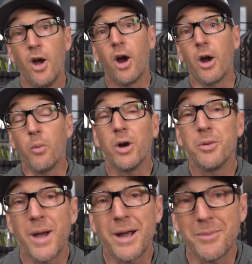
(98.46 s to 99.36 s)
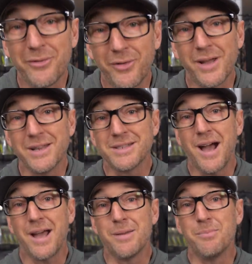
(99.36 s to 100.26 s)
All right, welcome back, my friends.
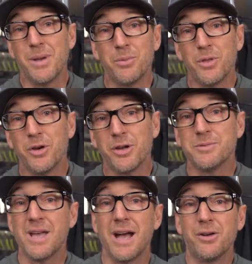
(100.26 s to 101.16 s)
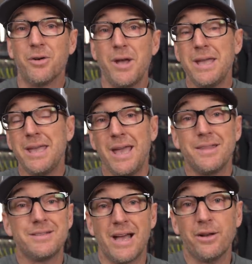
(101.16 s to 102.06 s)
I am Ben with the Hookup Tackle, aka
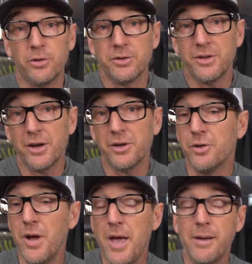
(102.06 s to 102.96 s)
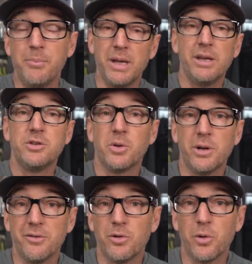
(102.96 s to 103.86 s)
the Tackle Otaku, being
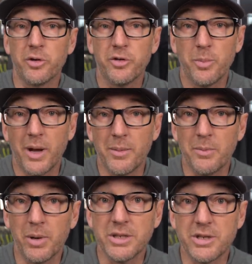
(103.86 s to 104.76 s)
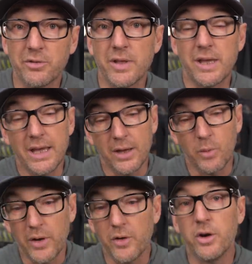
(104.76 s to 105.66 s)
joined, of course, by my buddy Jeffrey the King.
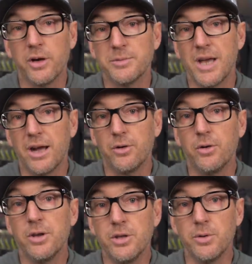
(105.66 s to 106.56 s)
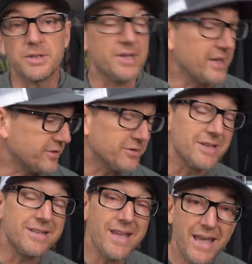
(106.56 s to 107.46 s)
We are the Hookup Tackle USA. So
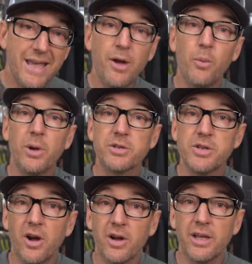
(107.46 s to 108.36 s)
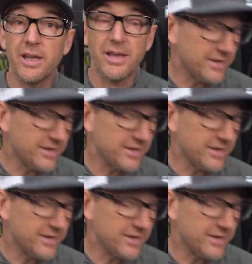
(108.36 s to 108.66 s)
today we are talking